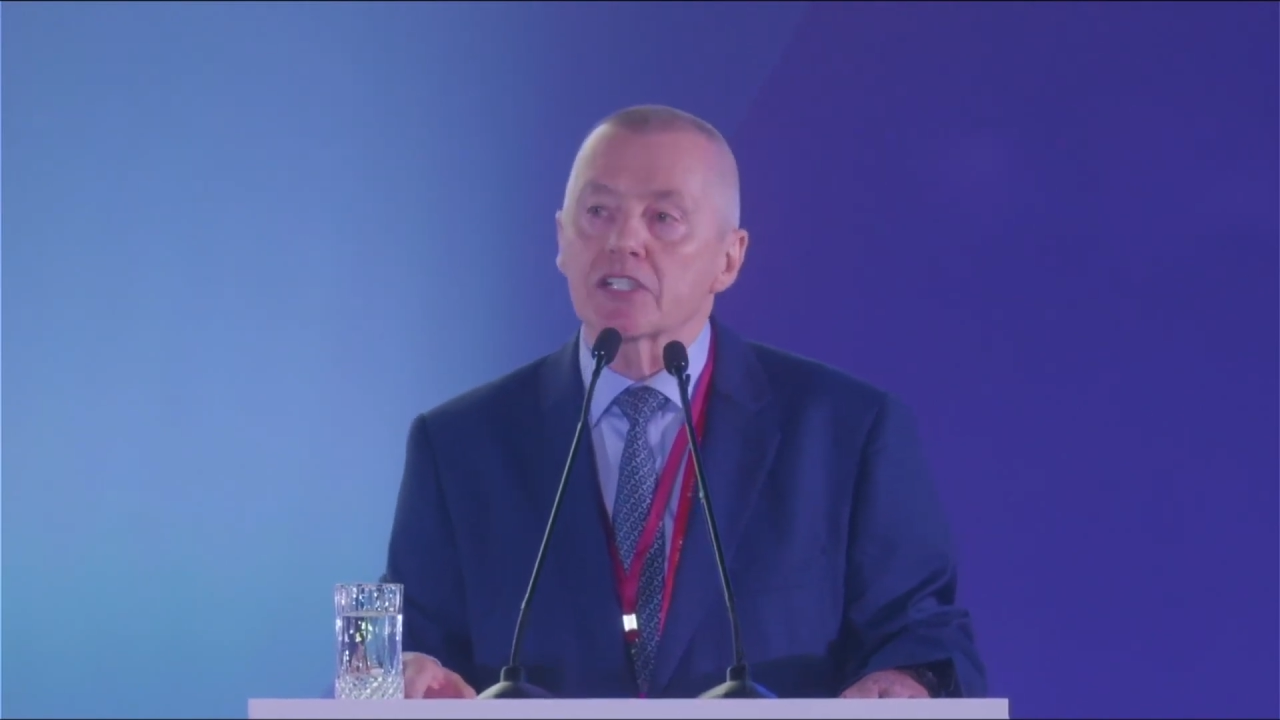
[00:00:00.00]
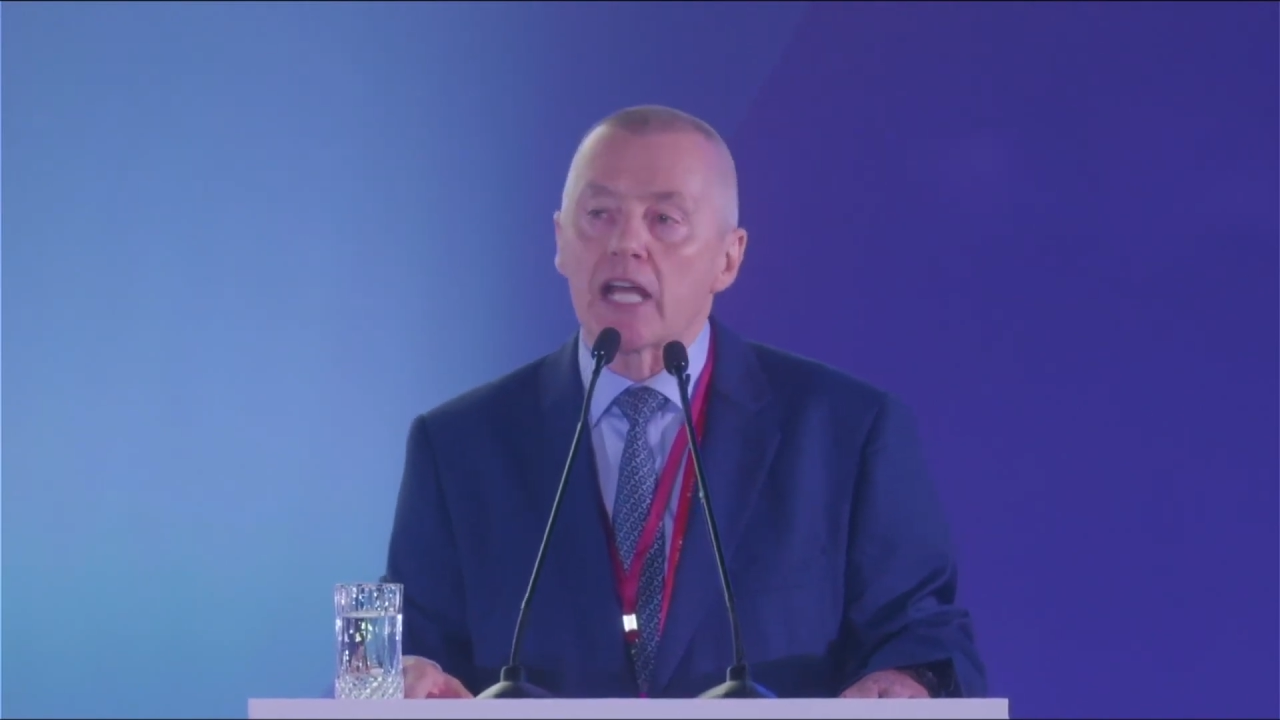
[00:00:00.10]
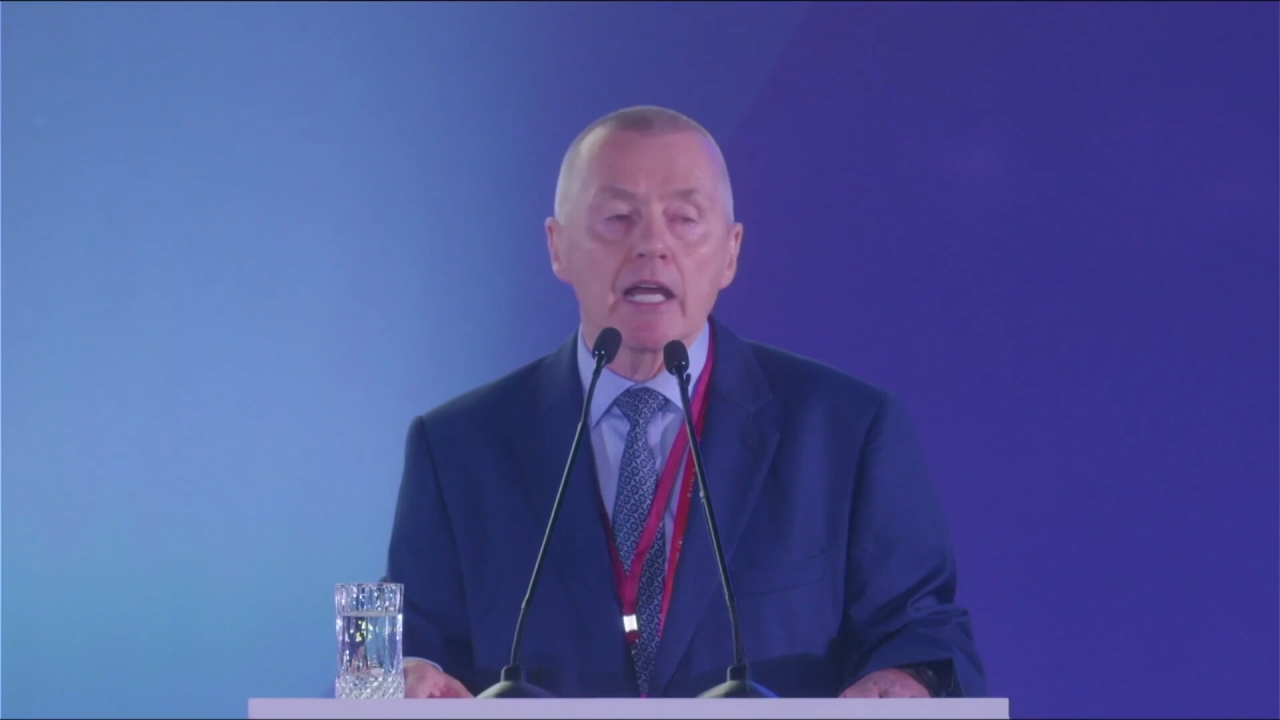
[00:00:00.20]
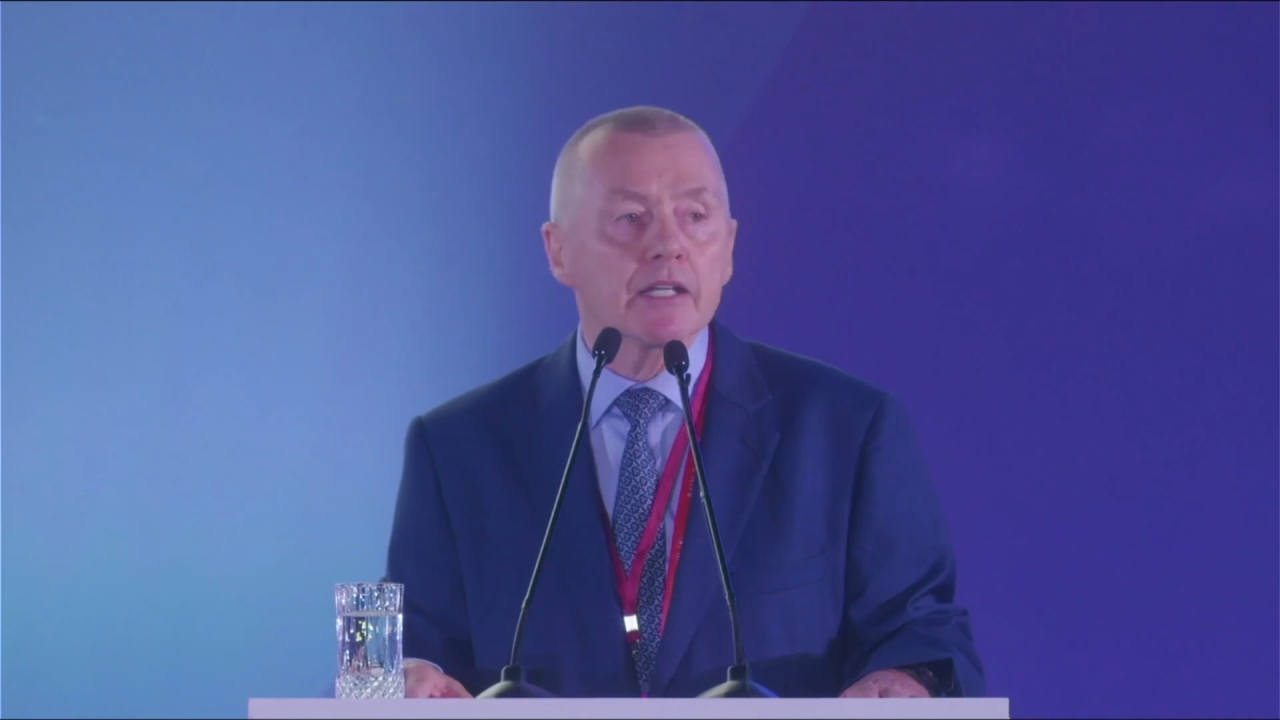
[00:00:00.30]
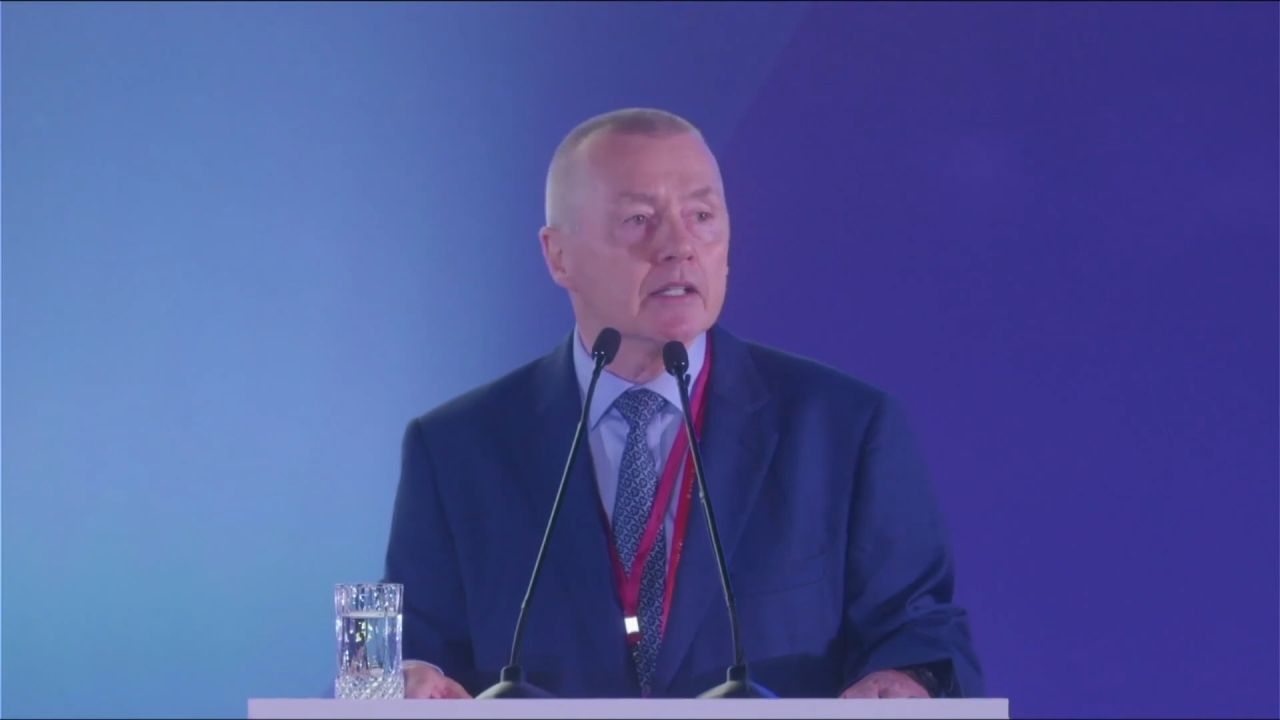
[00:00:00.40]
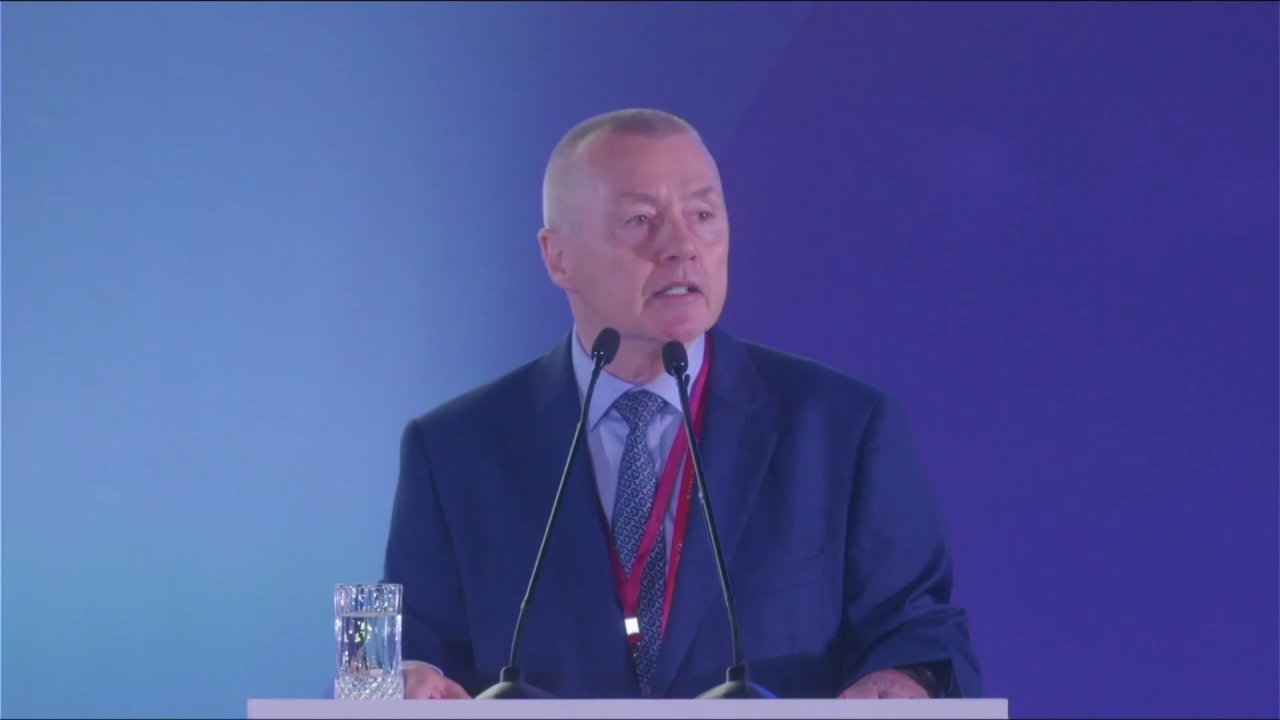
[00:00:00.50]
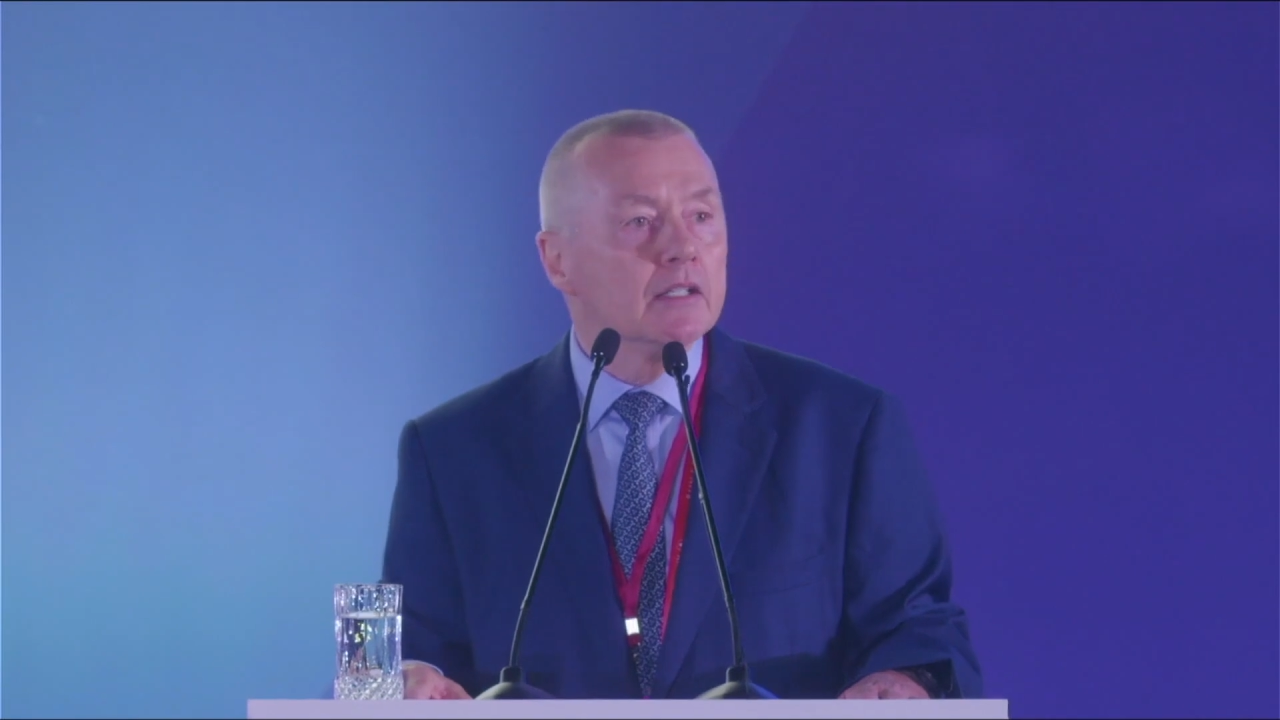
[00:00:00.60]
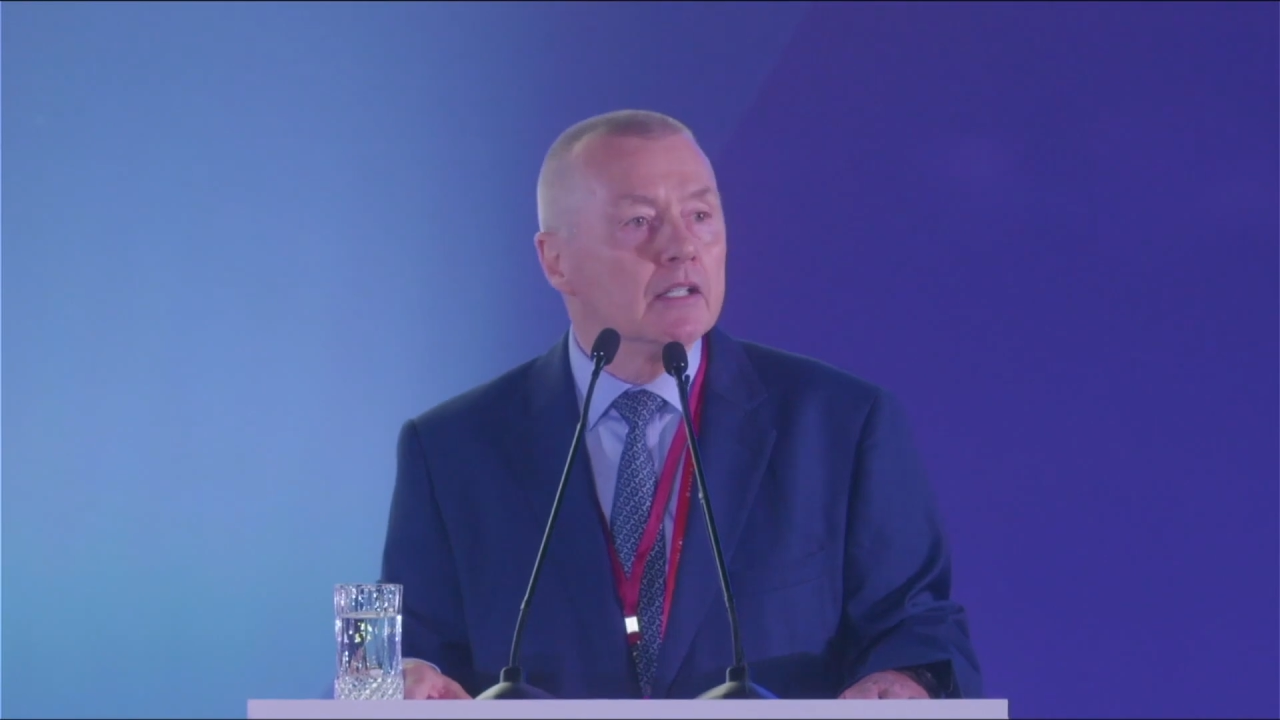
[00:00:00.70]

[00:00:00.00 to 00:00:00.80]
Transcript: saga